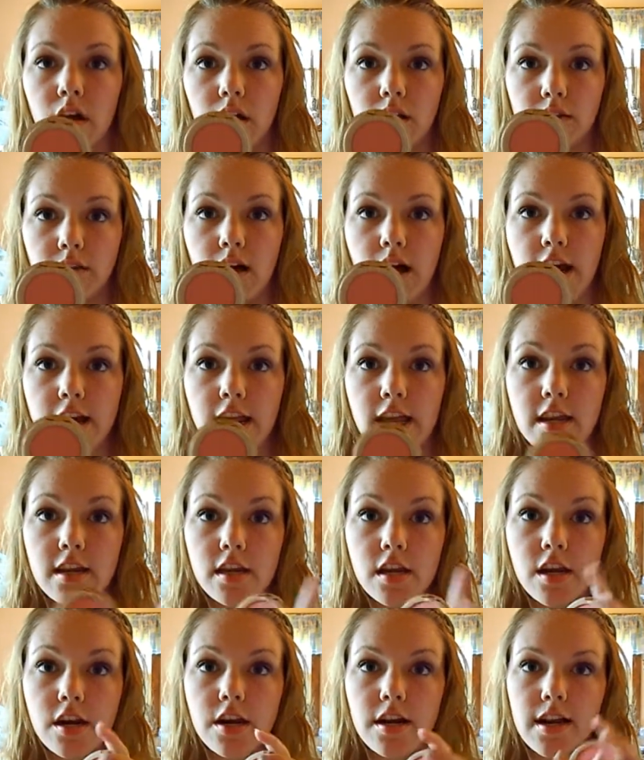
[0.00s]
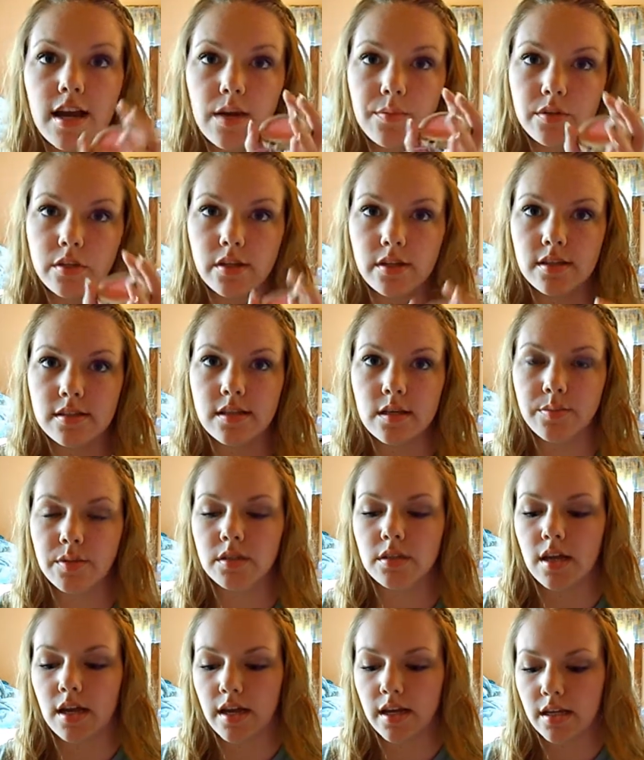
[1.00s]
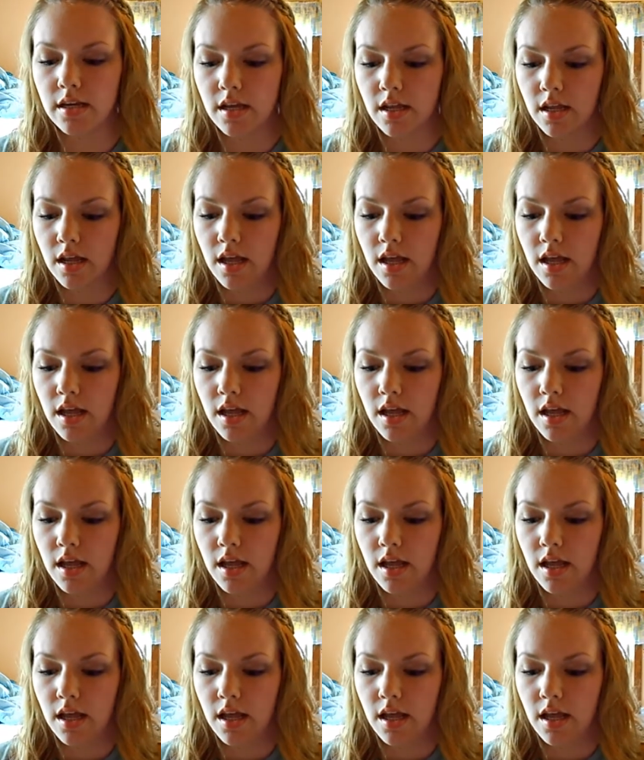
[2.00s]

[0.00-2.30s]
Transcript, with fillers: a lot in here and I would look this up online.